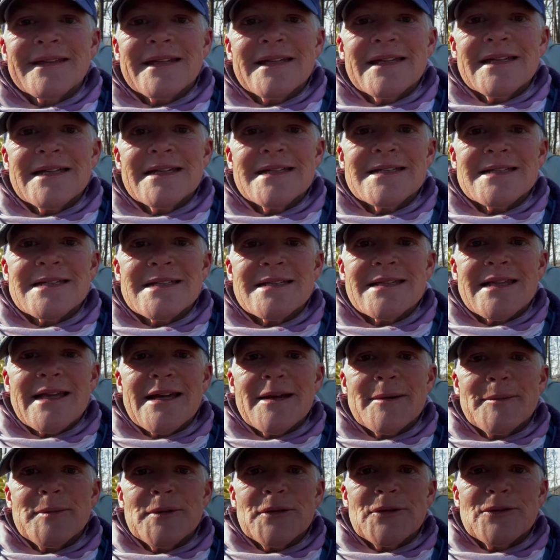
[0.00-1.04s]
Isn't
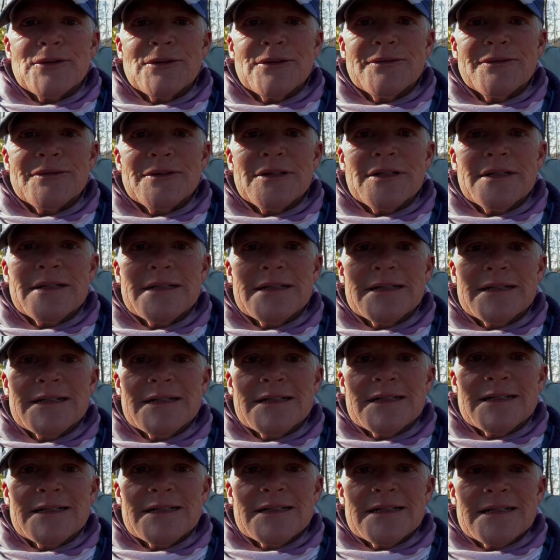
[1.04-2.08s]
that beautiful?
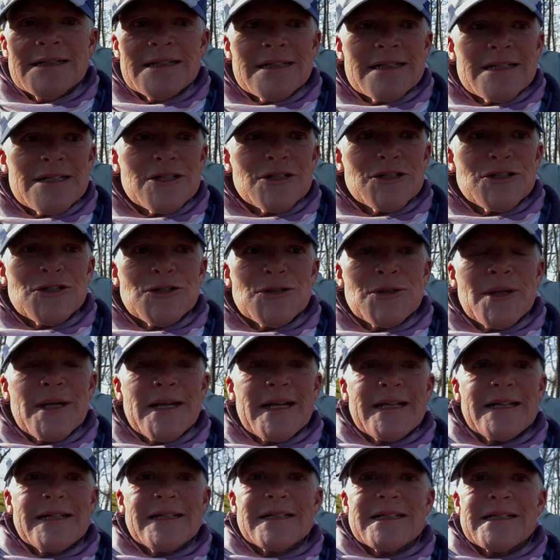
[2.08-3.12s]
The
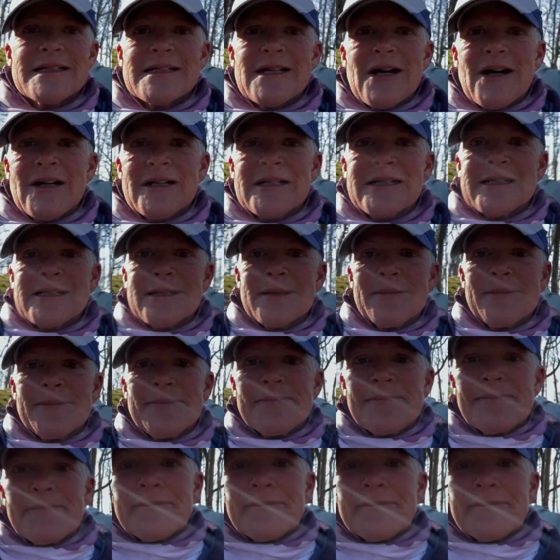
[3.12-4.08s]
trail is awesome.